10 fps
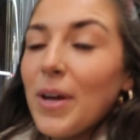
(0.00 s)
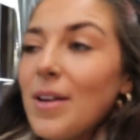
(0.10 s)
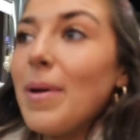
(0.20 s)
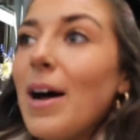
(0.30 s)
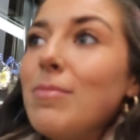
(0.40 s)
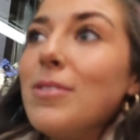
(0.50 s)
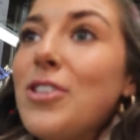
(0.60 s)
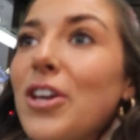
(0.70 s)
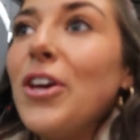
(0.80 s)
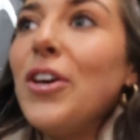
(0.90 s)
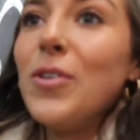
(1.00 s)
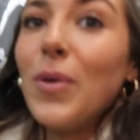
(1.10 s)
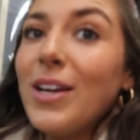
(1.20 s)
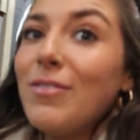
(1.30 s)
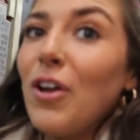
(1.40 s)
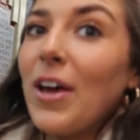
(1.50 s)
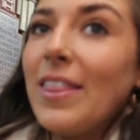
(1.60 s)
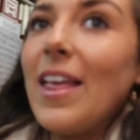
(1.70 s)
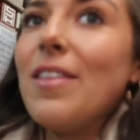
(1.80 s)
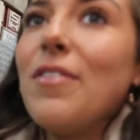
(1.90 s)
we're going to be able to vlog
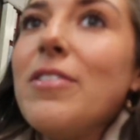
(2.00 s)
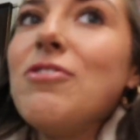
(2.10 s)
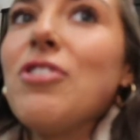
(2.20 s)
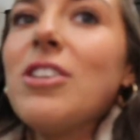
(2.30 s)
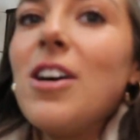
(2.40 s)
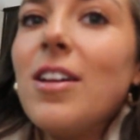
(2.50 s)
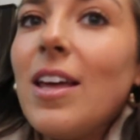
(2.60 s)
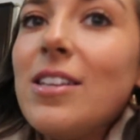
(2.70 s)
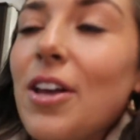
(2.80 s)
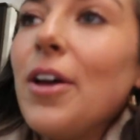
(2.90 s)
in there. They're very strict, aren't they? So,